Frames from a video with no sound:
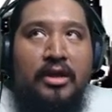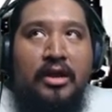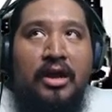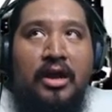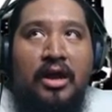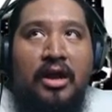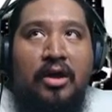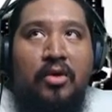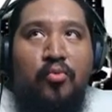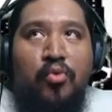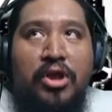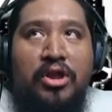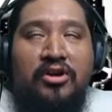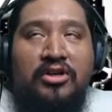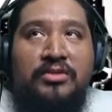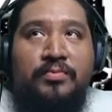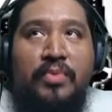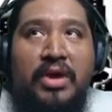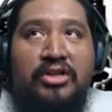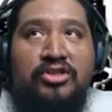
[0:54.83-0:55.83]
when
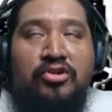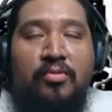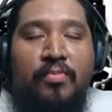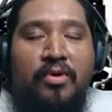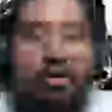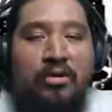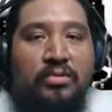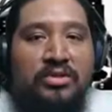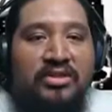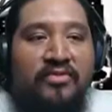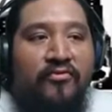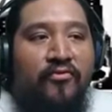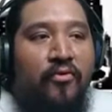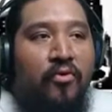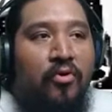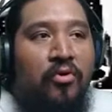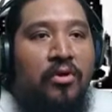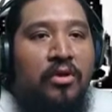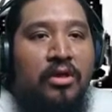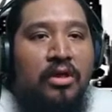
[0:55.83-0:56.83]
your special bar was
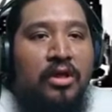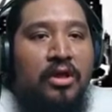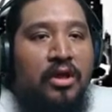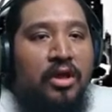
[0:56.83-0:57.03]
full,